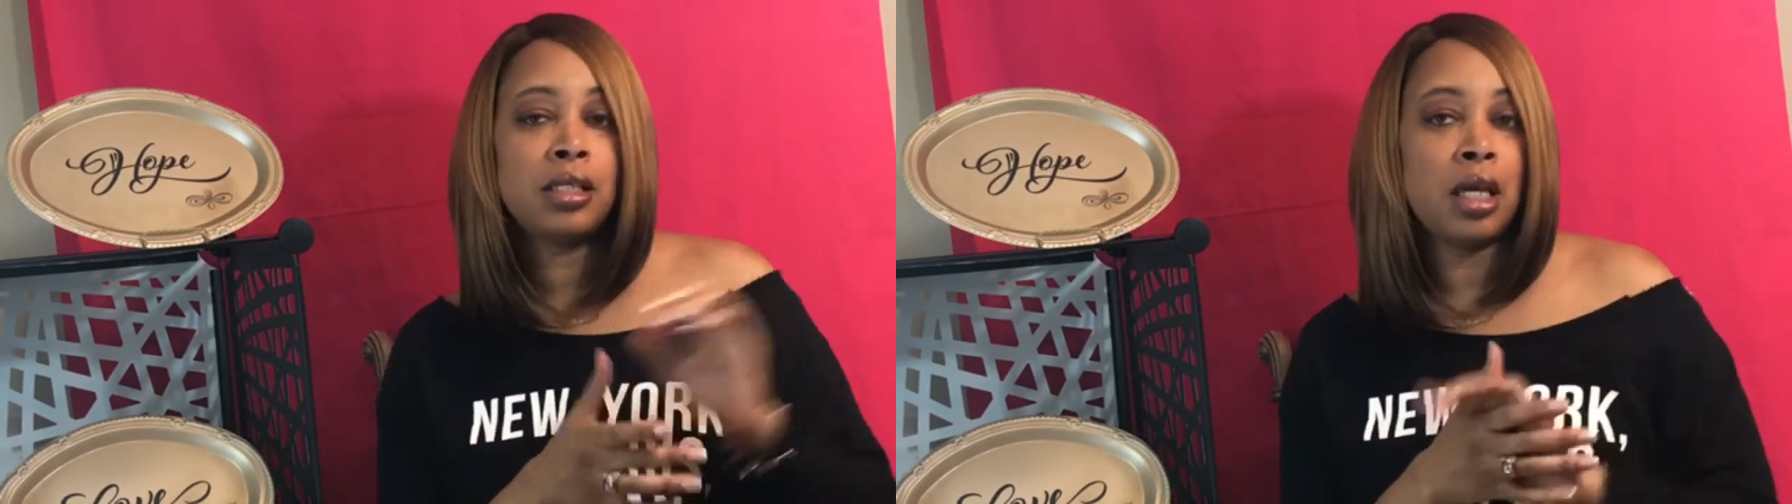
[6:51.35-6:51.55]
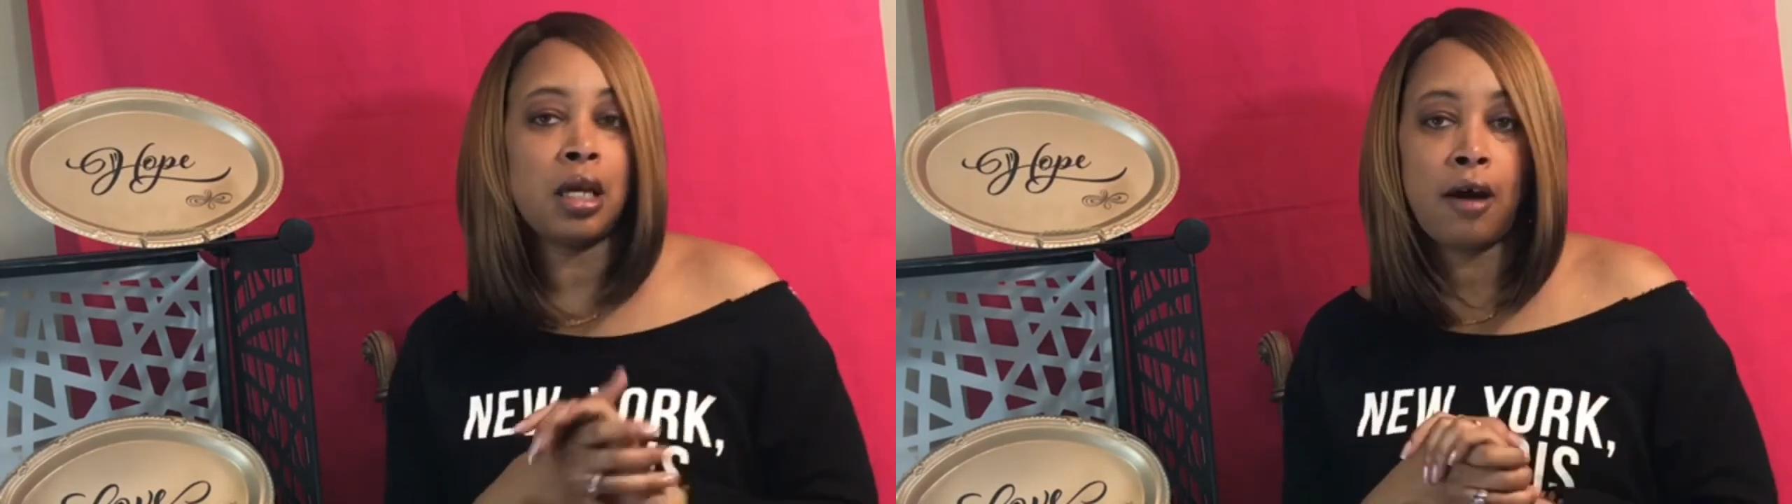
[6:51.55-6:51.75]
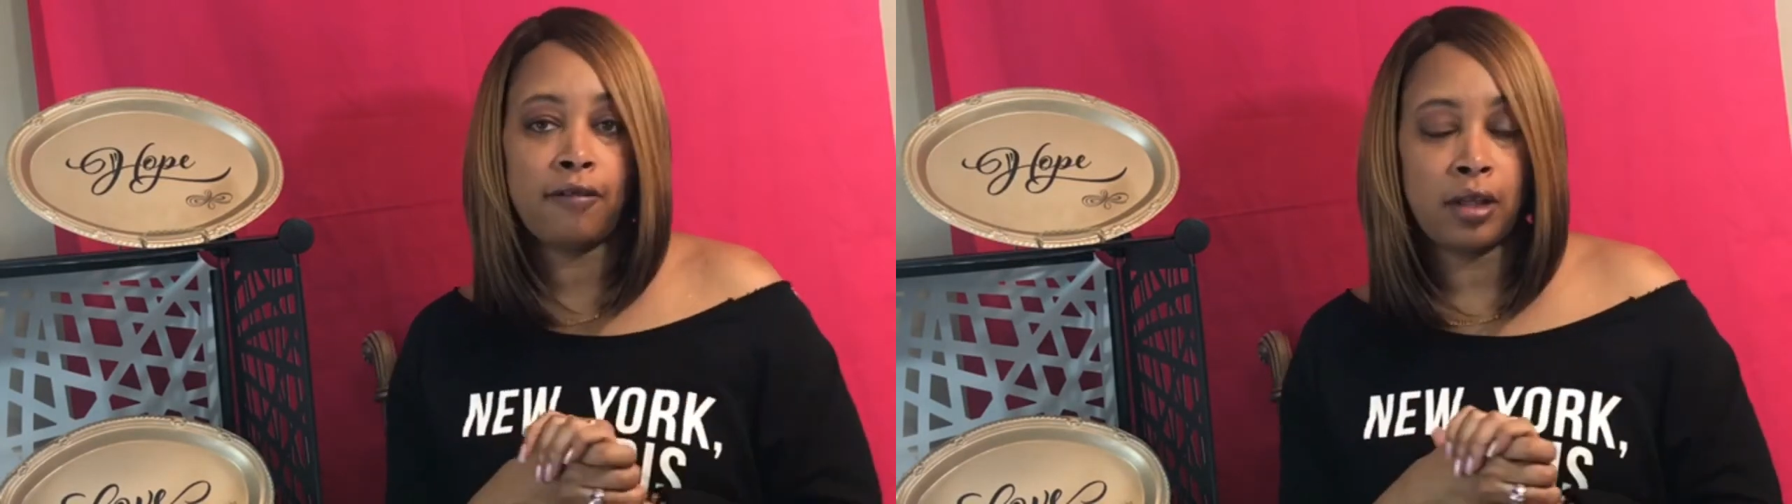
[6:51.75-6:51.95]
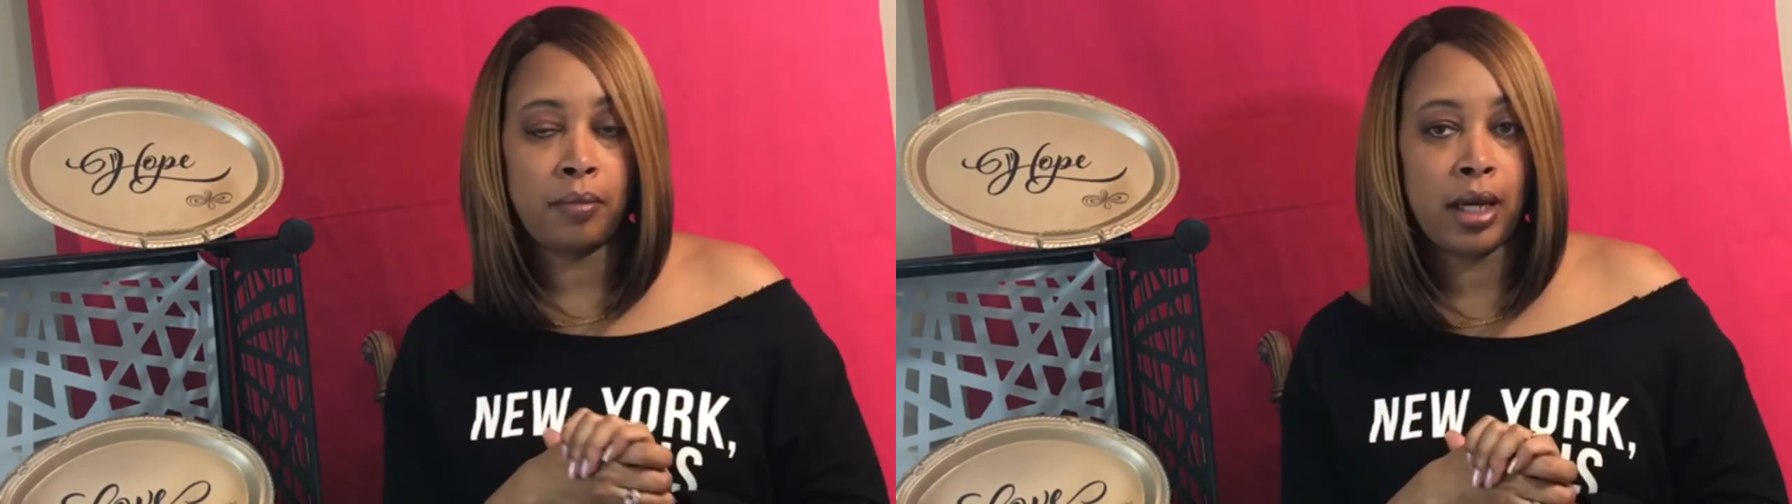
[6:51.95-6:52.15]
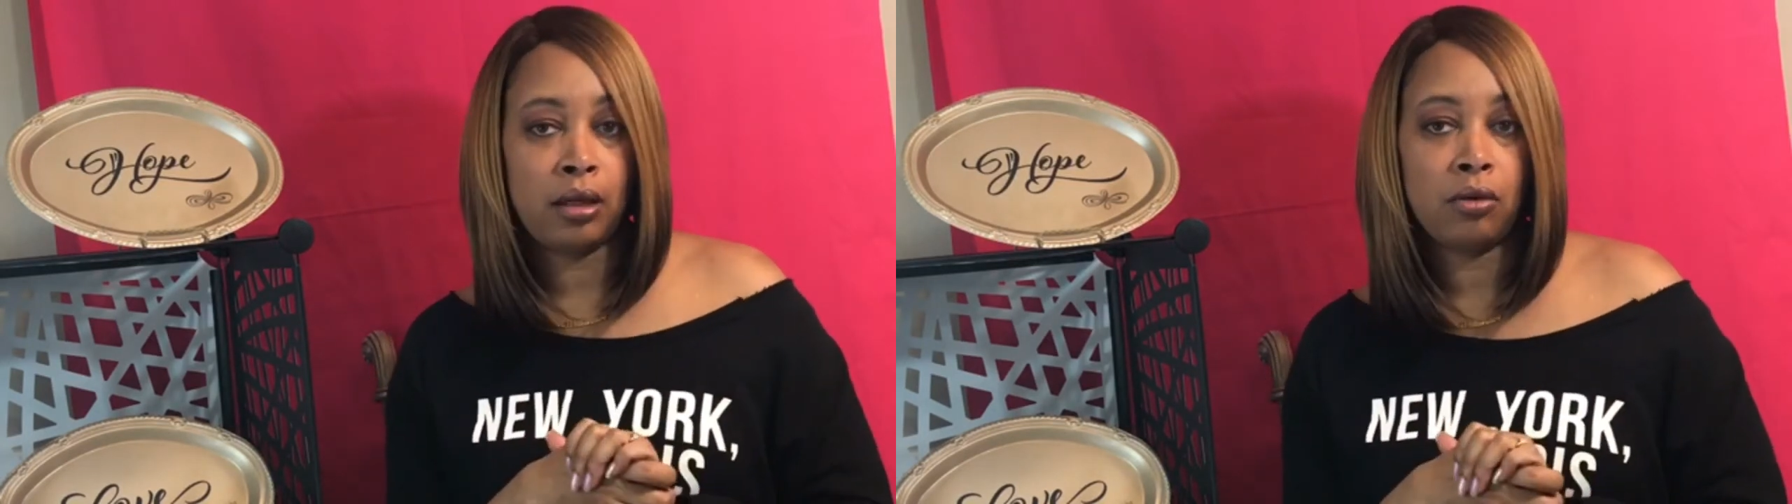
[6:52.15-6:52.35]
take off the
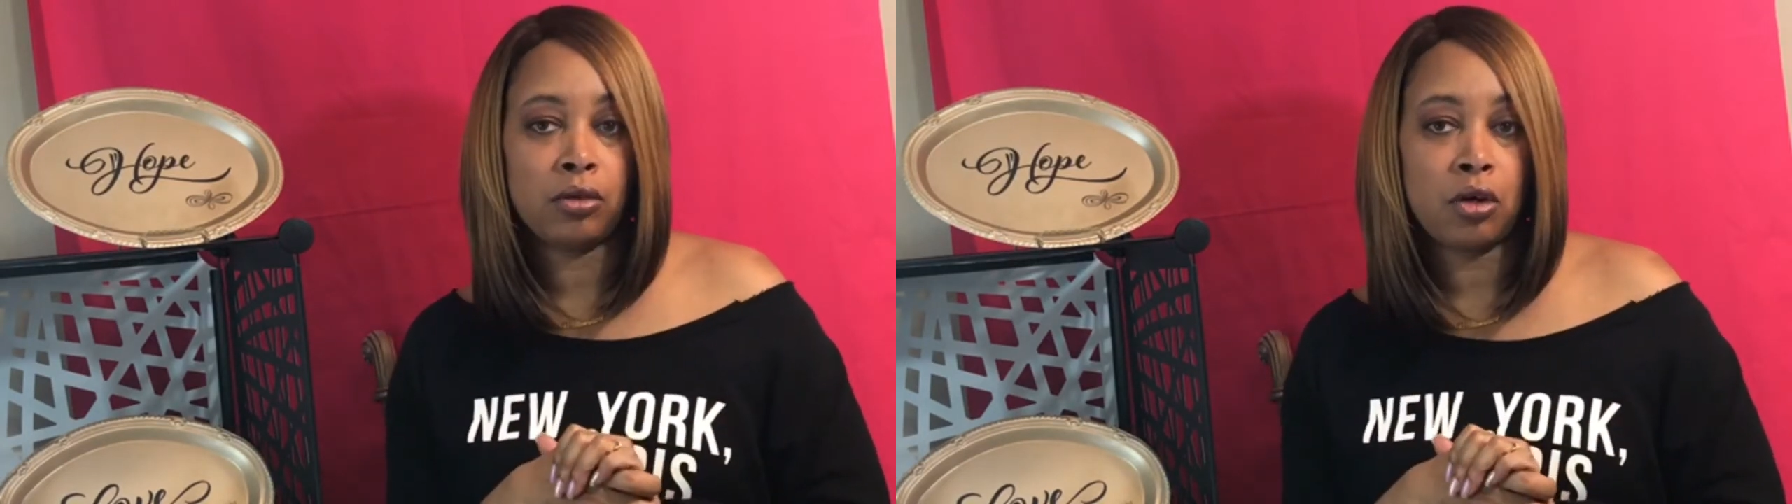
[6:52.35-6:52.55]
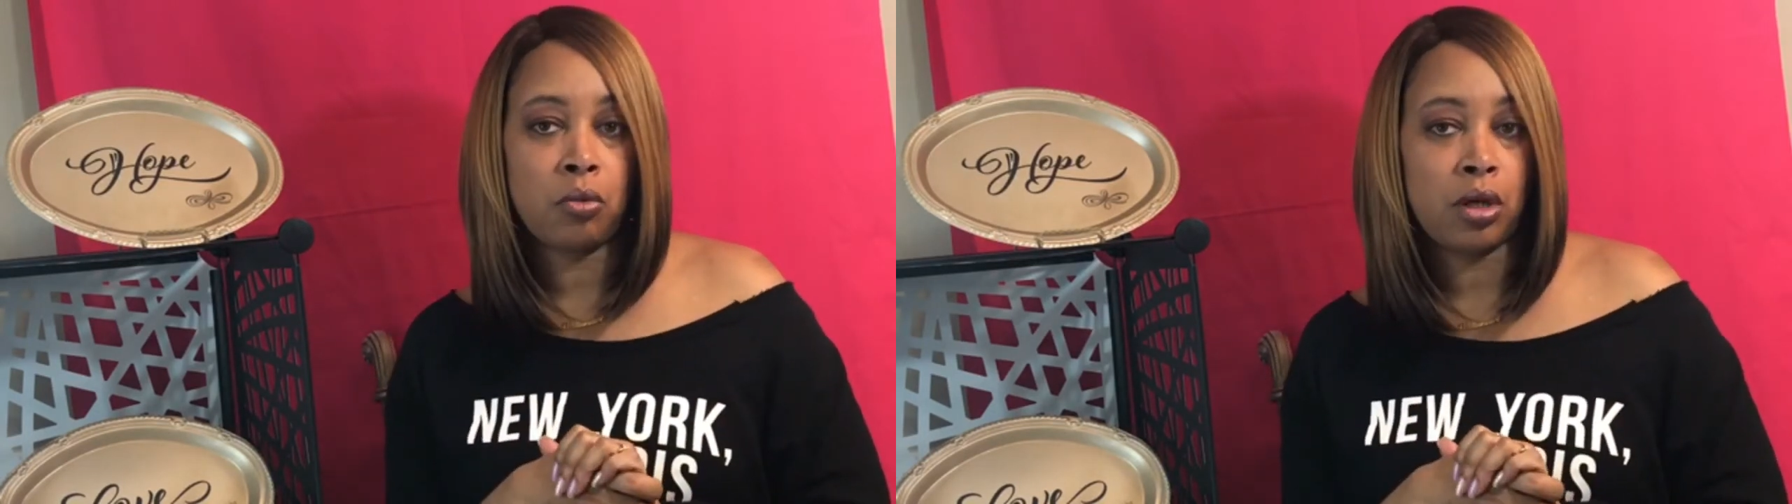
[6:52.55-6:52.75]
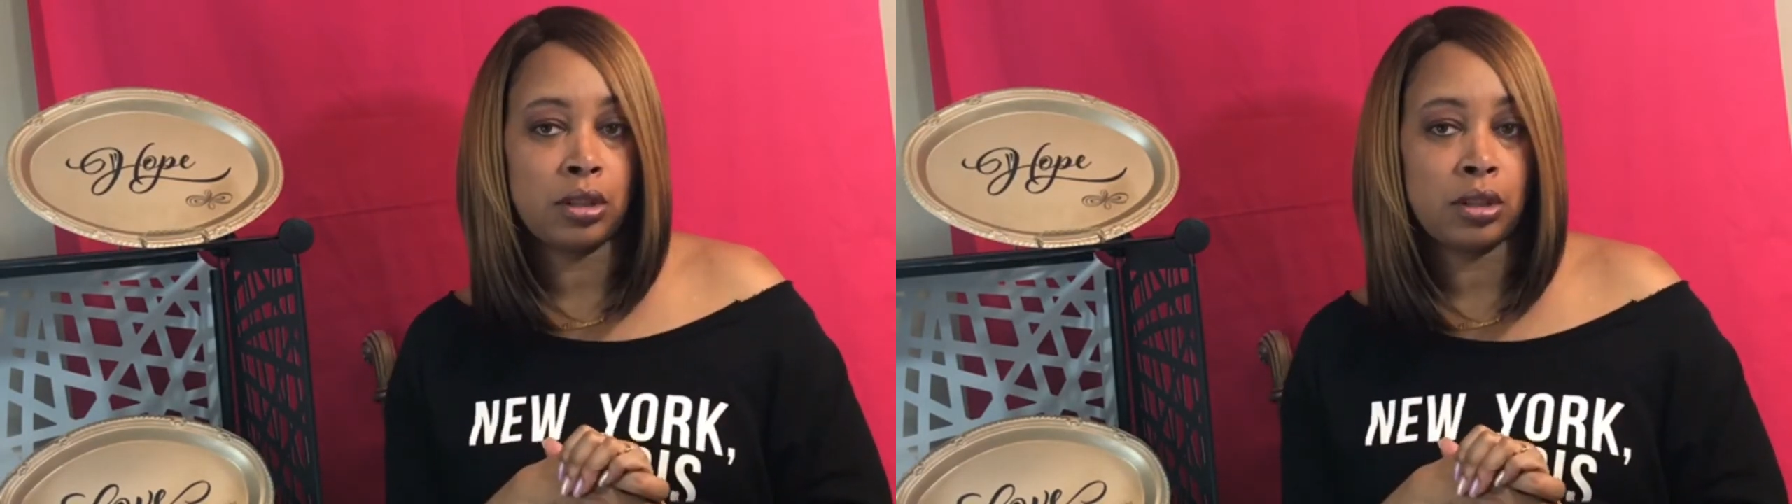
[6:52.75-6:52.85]
paint on your walls